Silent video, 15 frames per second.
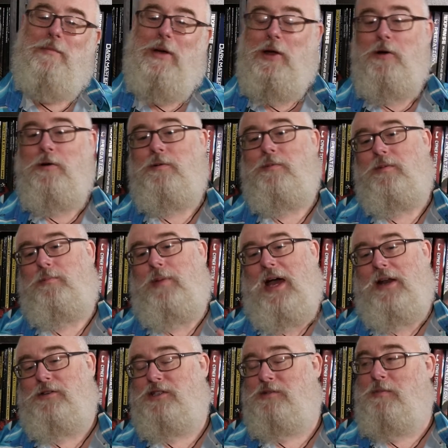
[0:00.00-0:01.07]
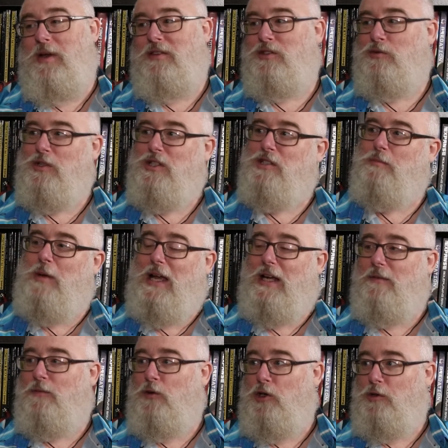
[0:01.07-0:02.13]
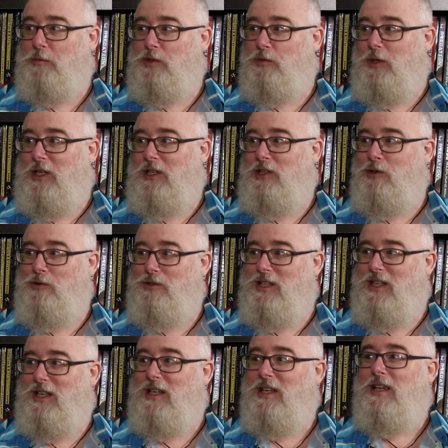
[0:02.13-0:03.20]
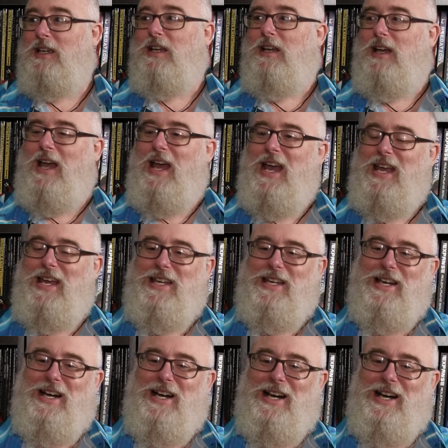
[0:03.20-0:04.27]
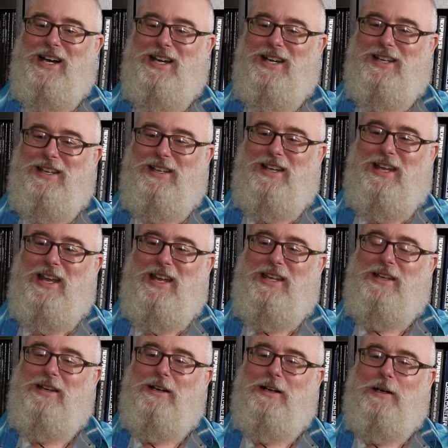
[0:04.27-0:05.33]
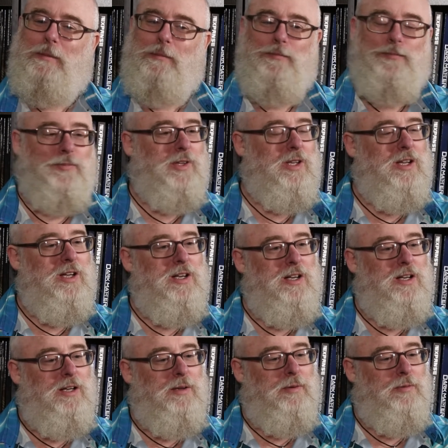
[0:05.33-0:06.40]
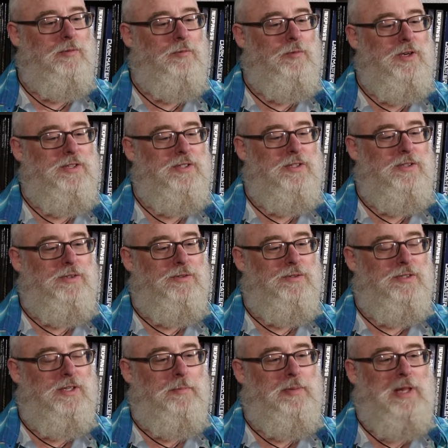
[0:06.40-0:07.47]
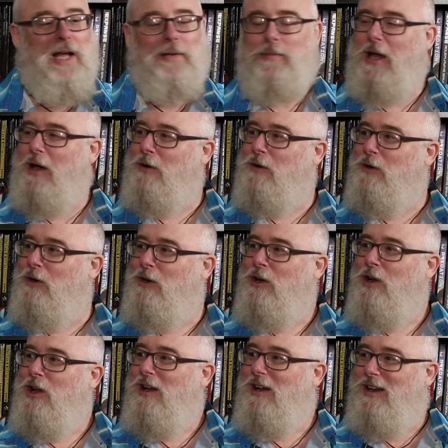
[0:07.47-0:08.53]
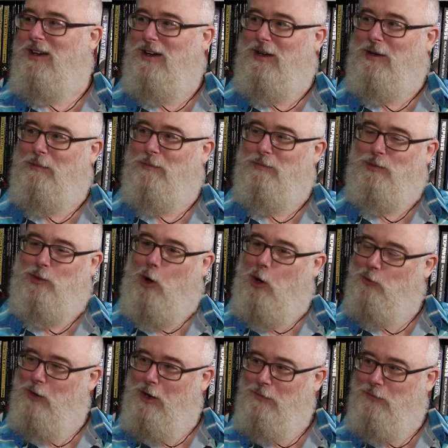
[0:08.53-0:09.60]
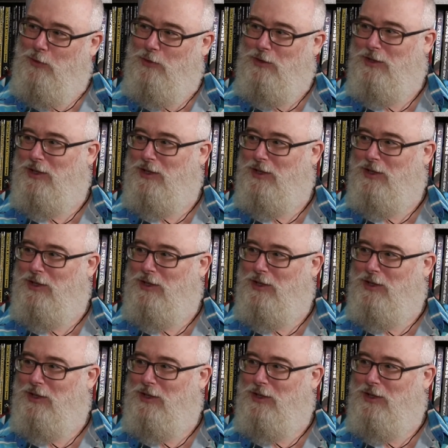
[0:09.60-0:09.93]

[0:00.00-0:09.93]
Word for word: my own battlesmith switches back and forth between using a uh, a um, uh, what does he use? A black powder um, long rifle